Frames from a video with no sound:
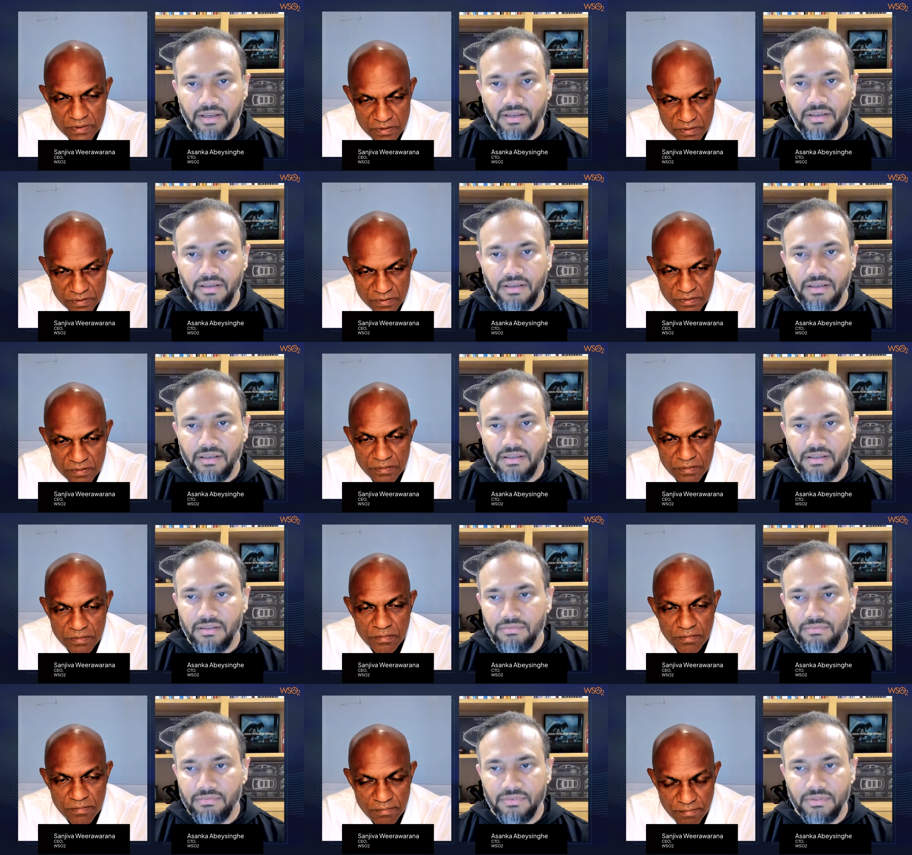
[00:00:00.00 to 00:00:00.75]
Speaker 1: and
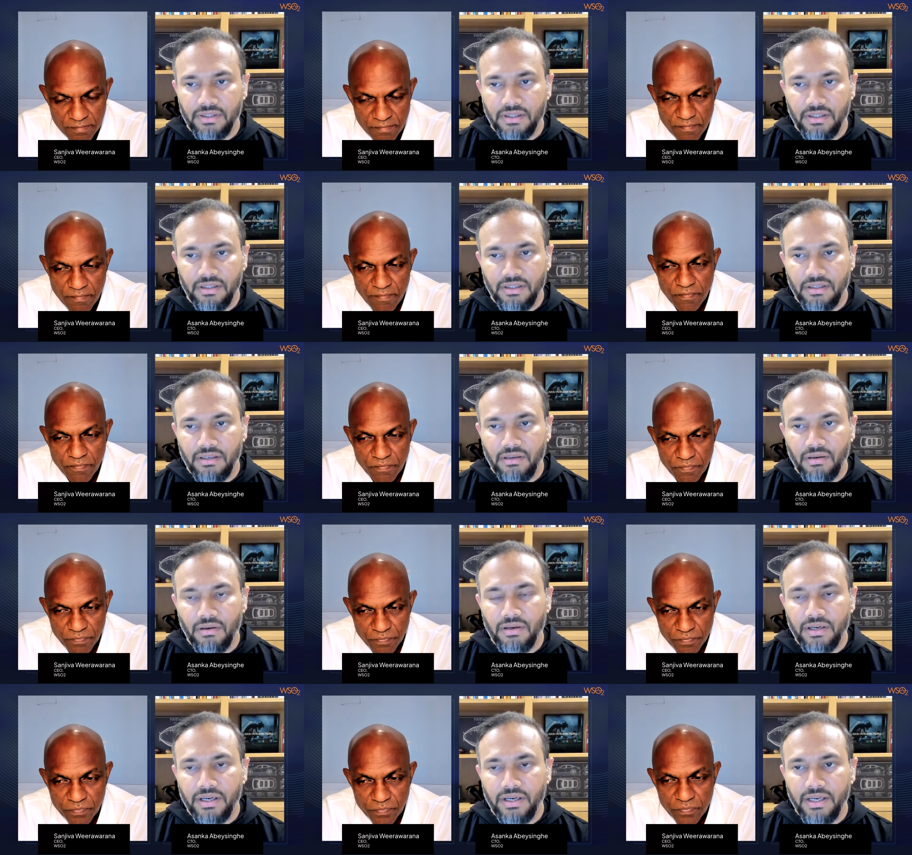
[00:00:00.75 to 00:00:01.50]
um, uh,
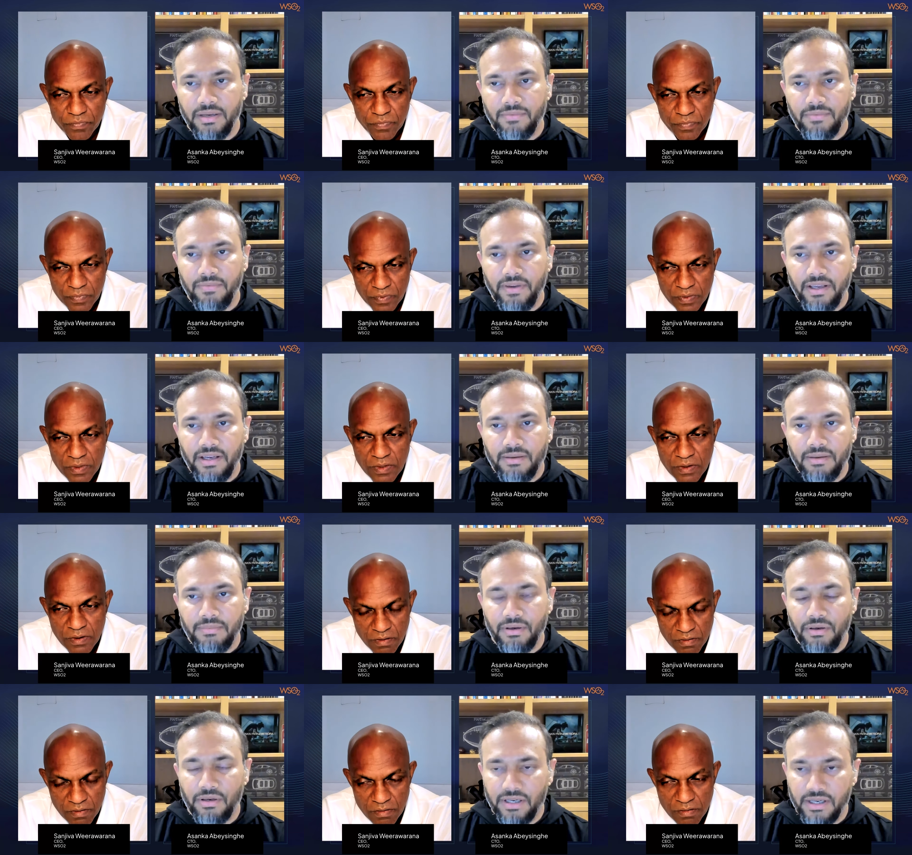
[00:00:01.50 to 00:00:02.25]
already
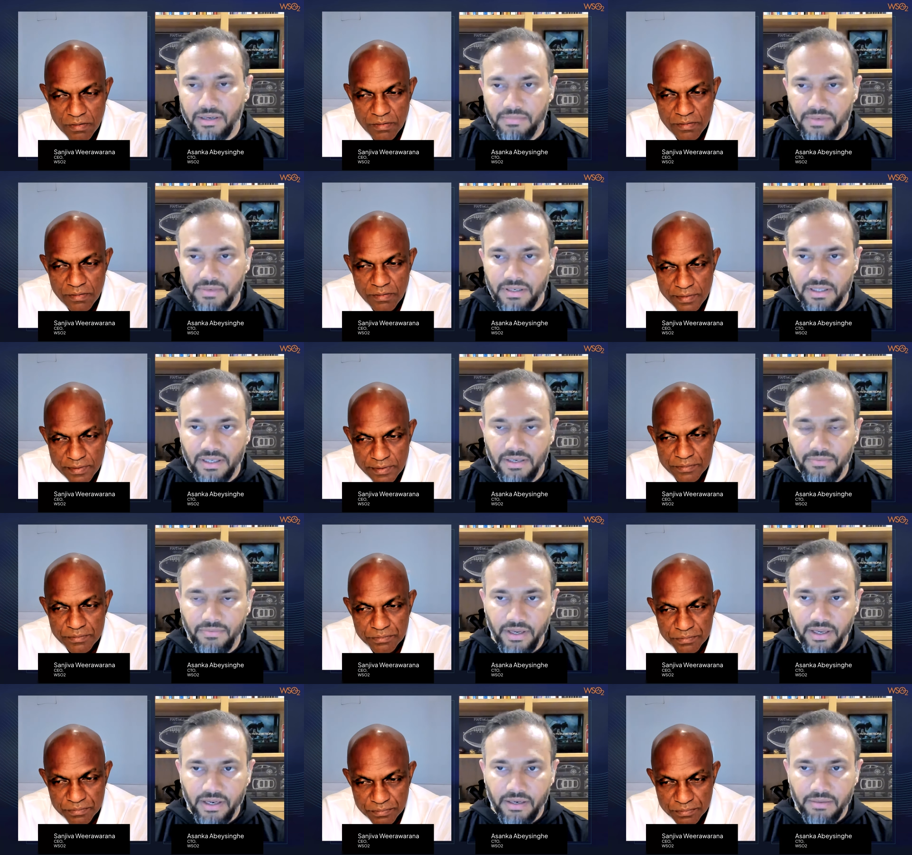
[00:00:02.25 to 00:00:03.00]
available or commercially
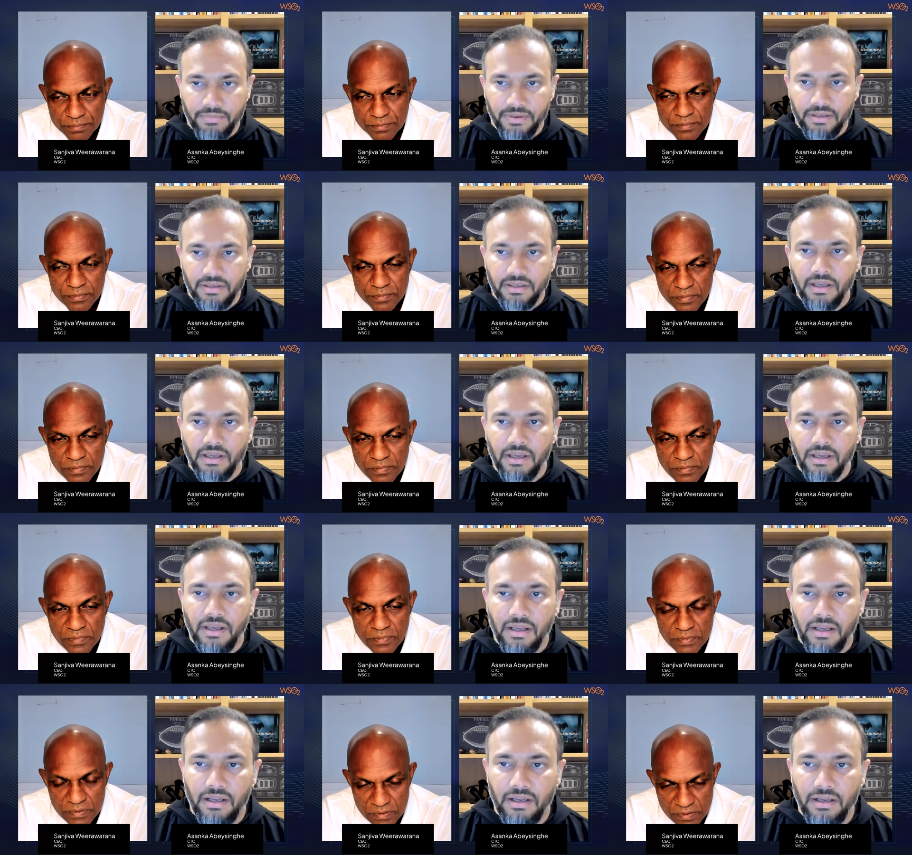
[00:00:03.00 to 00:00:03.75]
available
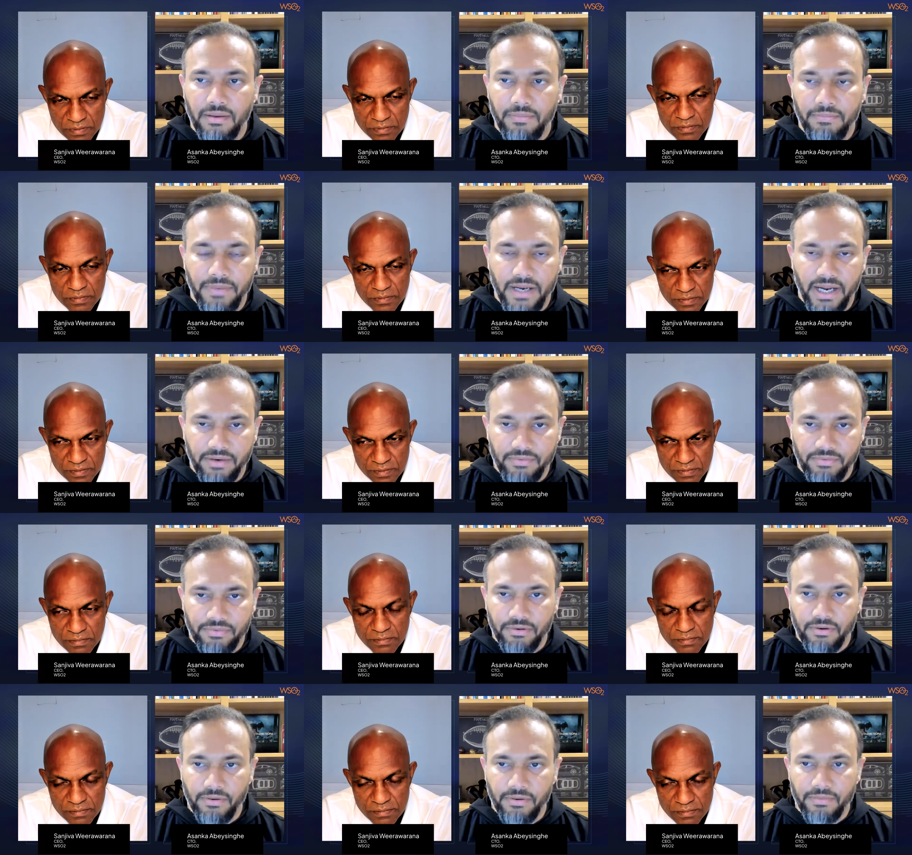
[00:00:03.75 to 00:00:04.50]
uh,
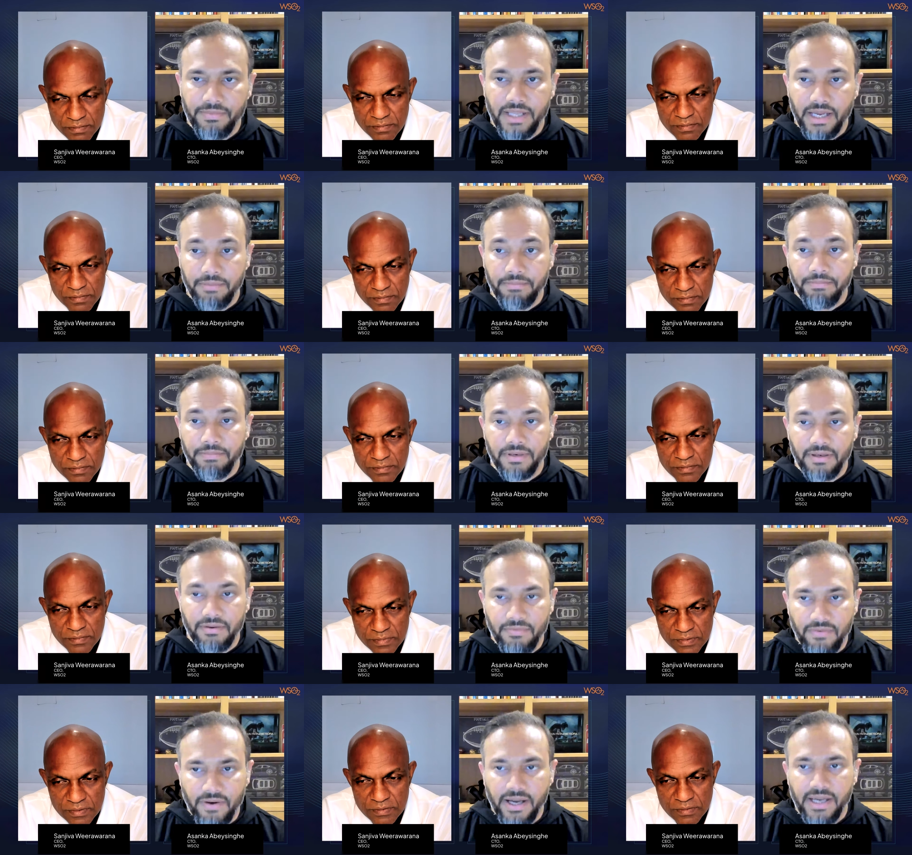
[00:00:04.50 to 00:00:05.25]
platform that
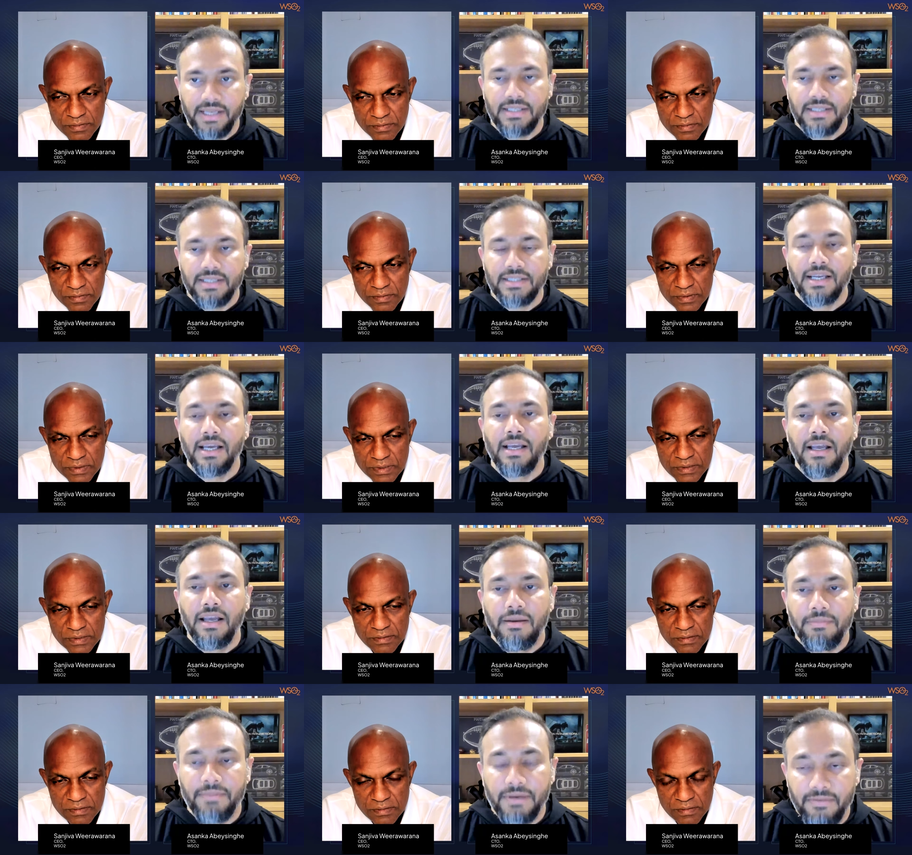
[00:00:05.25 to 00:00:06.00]
provide
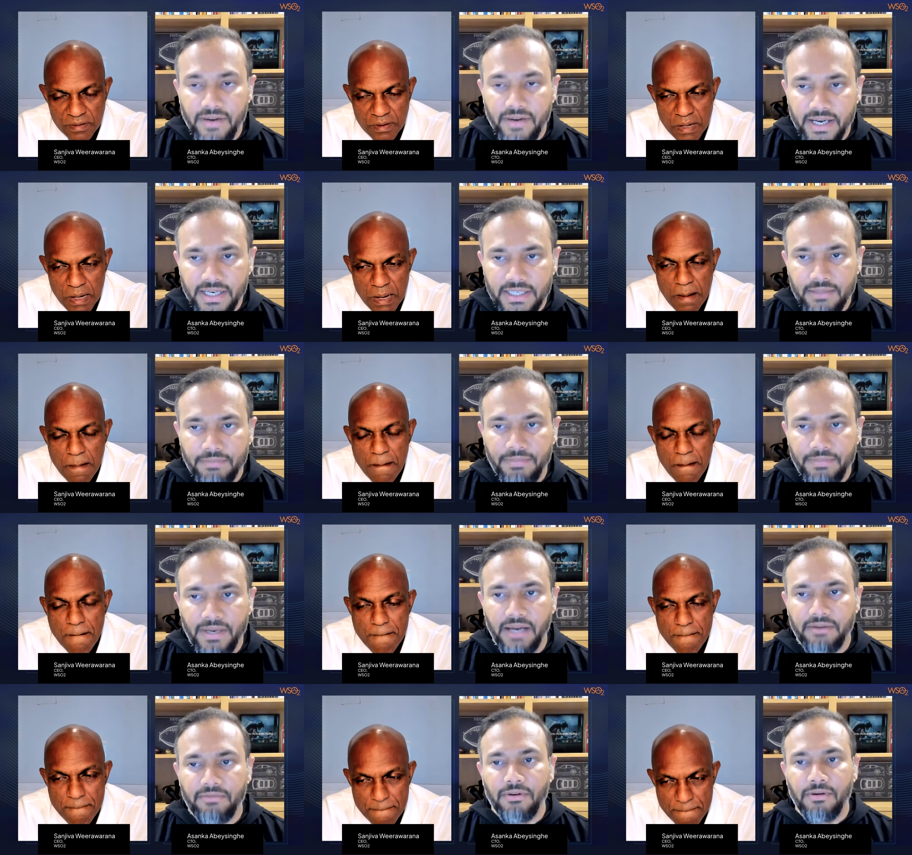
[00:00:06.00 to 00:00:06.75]
provides
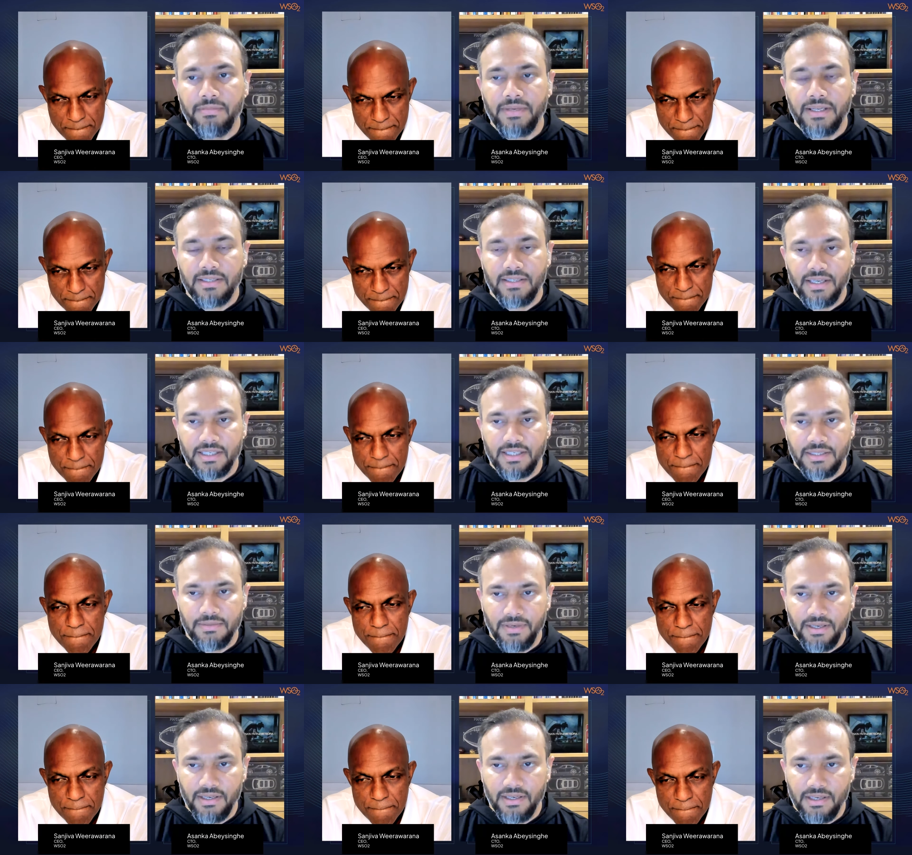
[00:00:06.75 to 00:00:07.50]
platformless
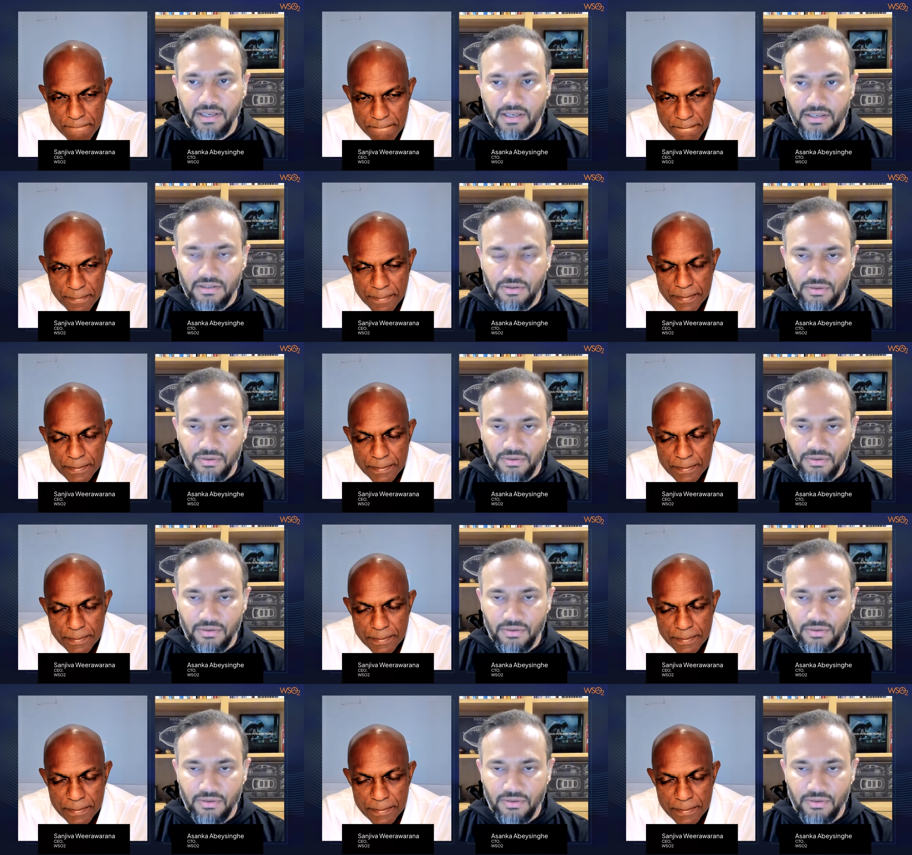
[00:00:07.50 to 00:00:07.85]
experience.